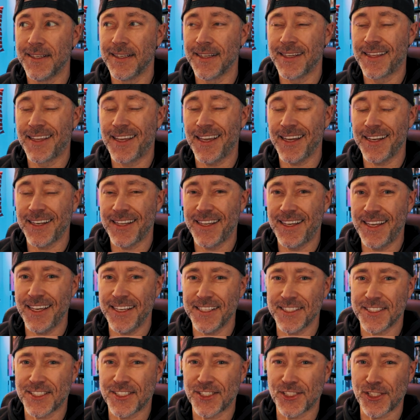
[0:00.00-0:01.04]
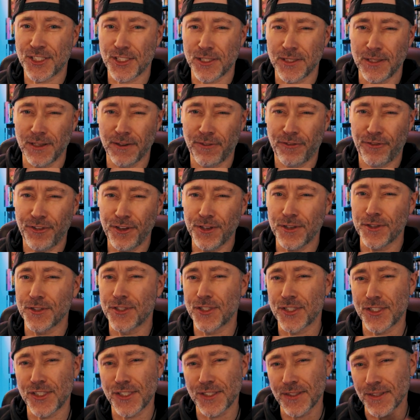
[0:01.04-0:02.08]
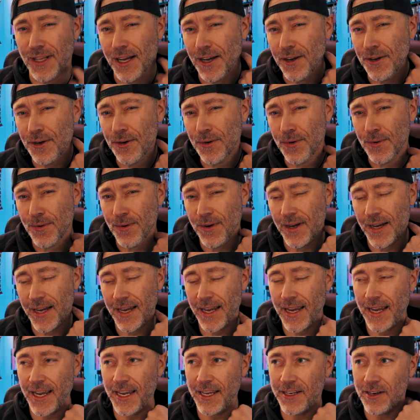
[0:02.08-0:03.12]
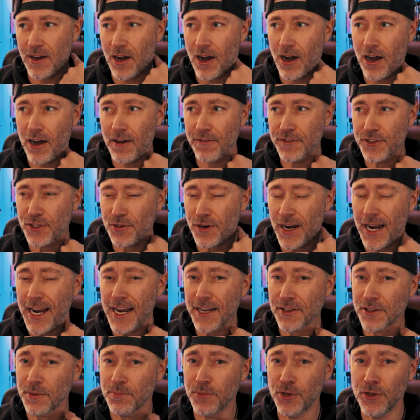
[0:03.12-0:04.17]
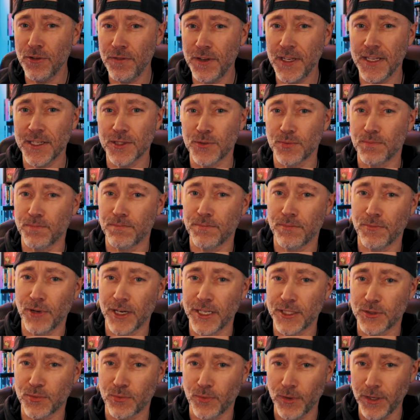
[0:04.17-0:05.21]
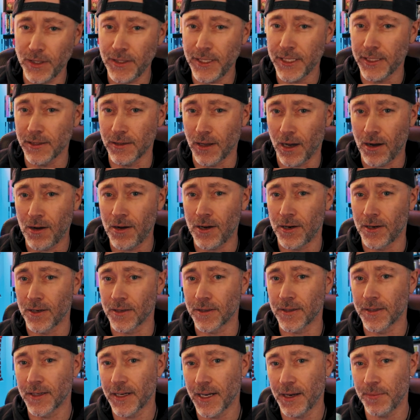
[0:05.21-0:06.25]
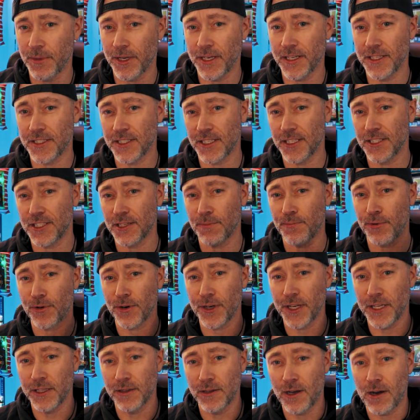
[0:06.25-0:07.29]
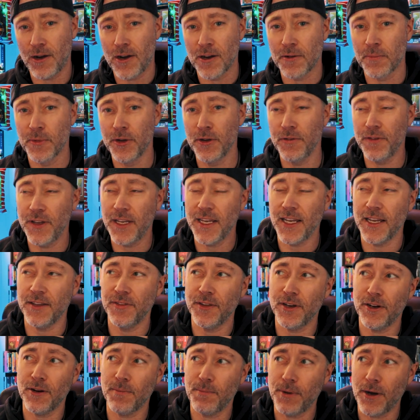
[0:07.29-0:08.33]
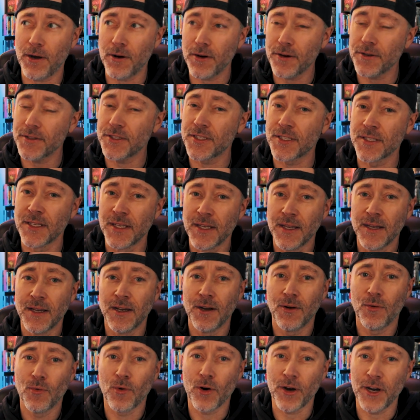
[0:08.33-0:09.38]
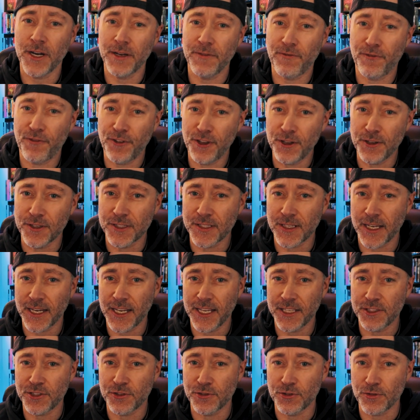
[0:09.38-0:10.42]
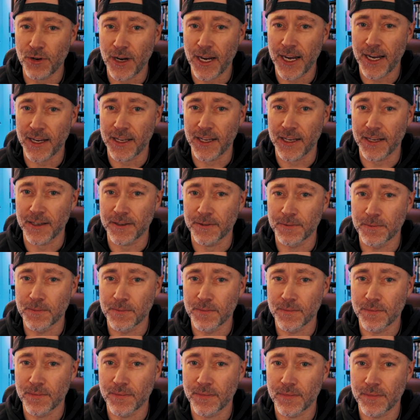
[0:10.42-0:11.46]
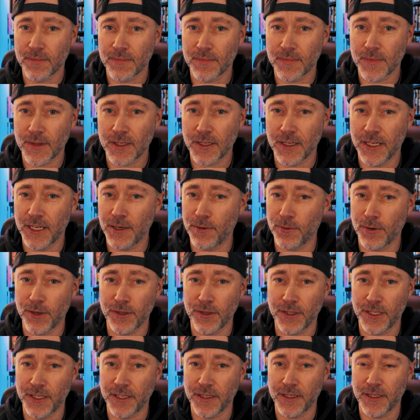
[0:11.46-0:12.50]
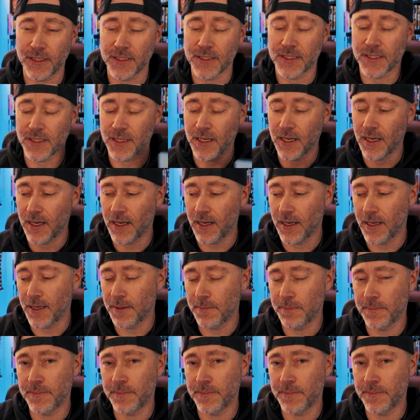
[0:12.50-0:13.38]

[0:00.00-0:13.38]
can feel slow and off track. The movie is really long. I mean, it's a pretty long movie, and there are parts where it feels like it's dragging. It really does. At